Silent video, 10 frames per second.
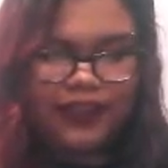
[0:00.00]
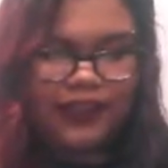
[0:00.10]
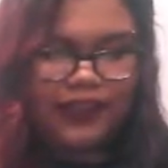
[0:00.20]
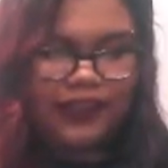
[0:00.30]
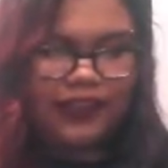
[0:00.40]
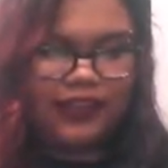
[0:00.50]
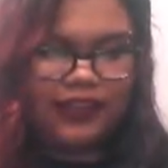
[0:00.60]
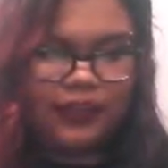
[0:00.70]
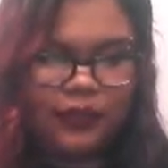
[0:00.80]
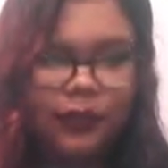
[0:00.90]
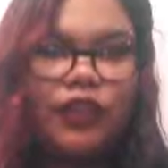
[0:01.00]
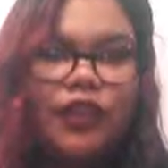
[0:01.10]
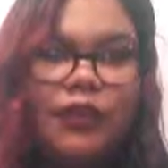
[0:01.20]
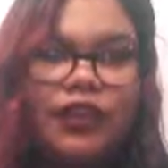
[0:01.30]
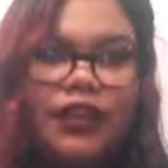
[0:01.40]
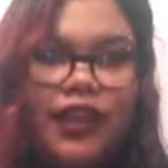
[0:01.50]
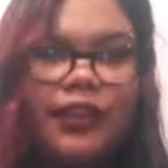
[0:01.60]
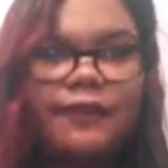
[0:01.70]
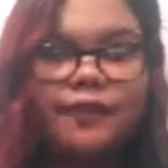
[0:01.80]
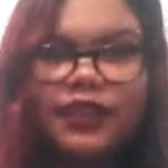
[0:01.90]
And then We Only Come Out at
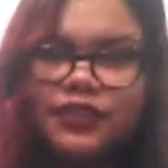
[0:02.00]
Night